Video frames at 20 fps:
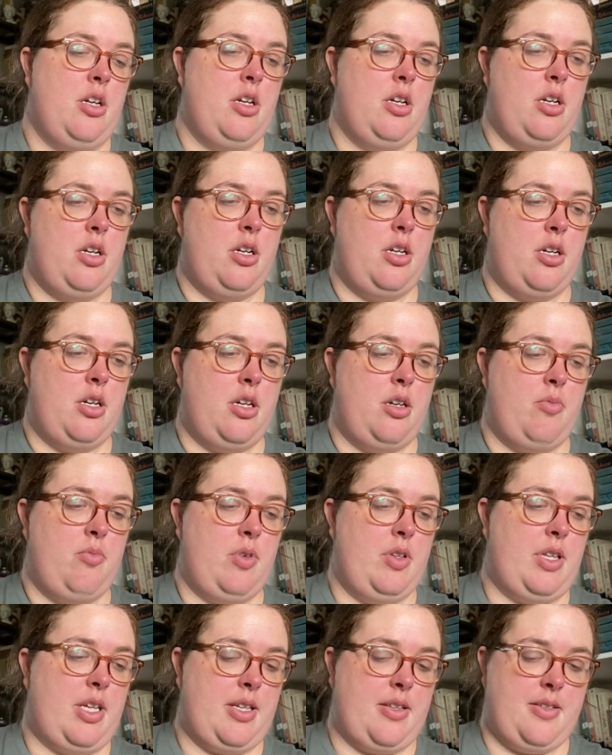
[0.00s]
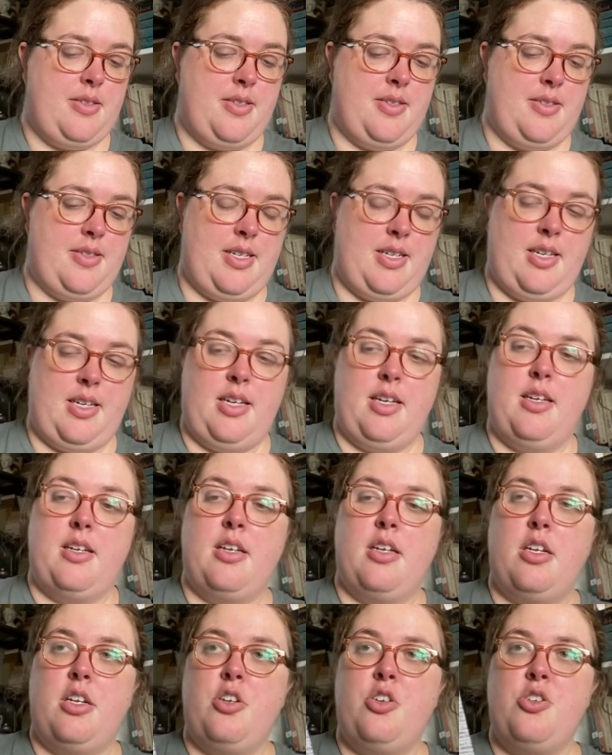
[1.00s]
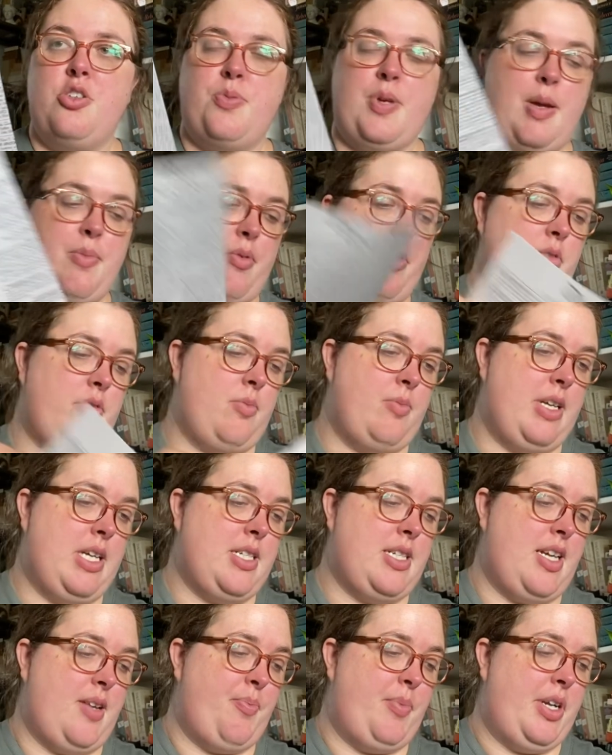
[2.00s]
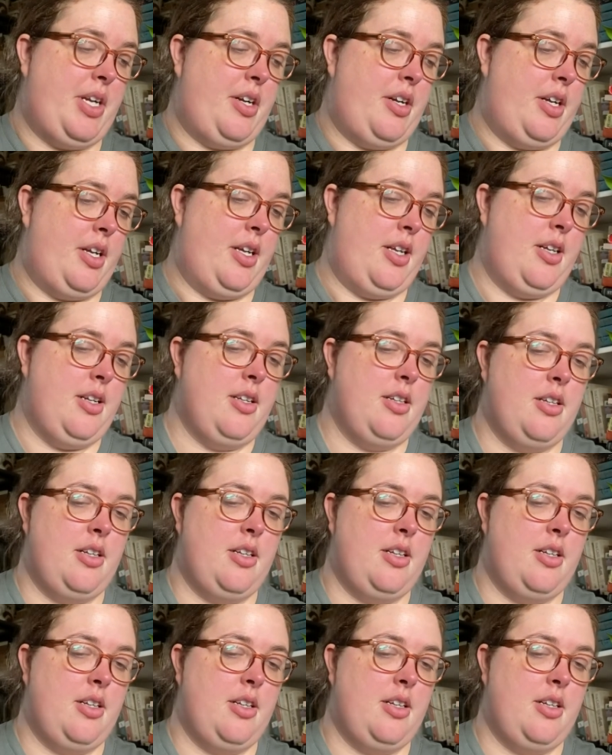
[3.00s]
Like this is a newspaper from that time period.